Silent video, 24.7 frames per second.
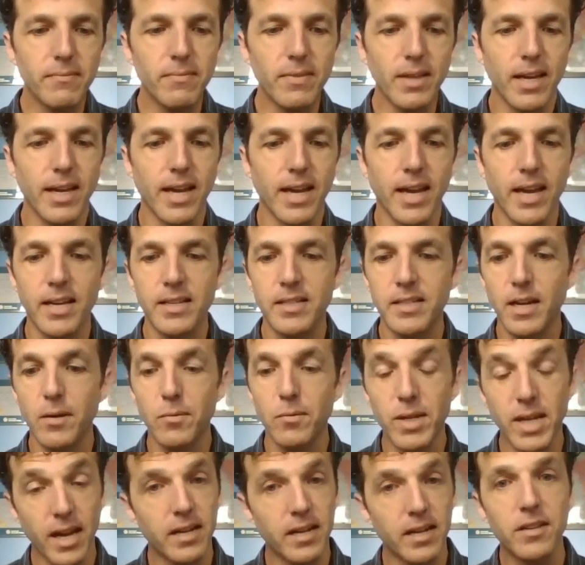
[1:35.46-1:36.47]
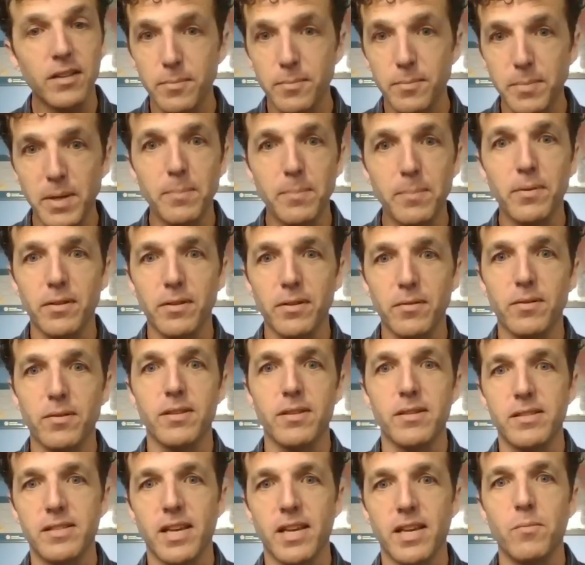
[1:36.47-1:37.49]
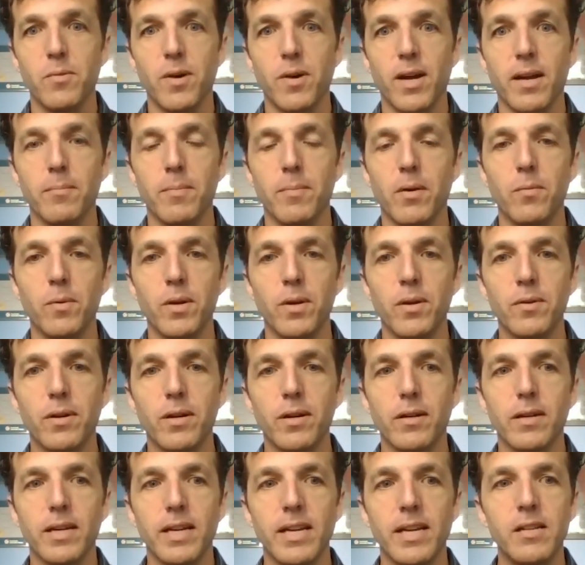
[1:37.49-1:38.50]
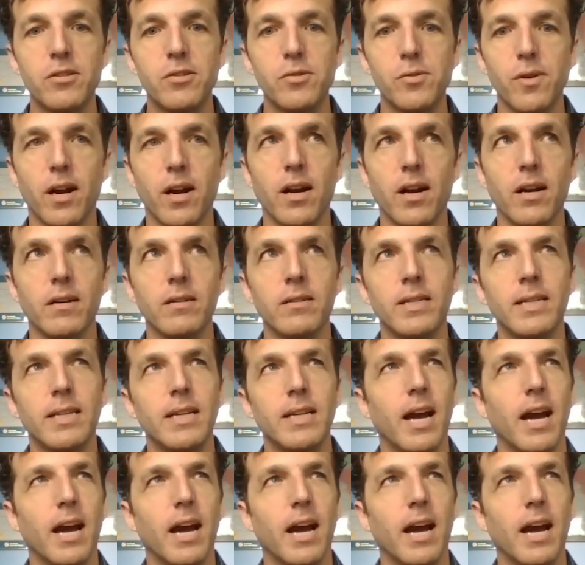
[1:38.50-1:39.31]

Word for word: And we had other people that were the same way, but we were into our,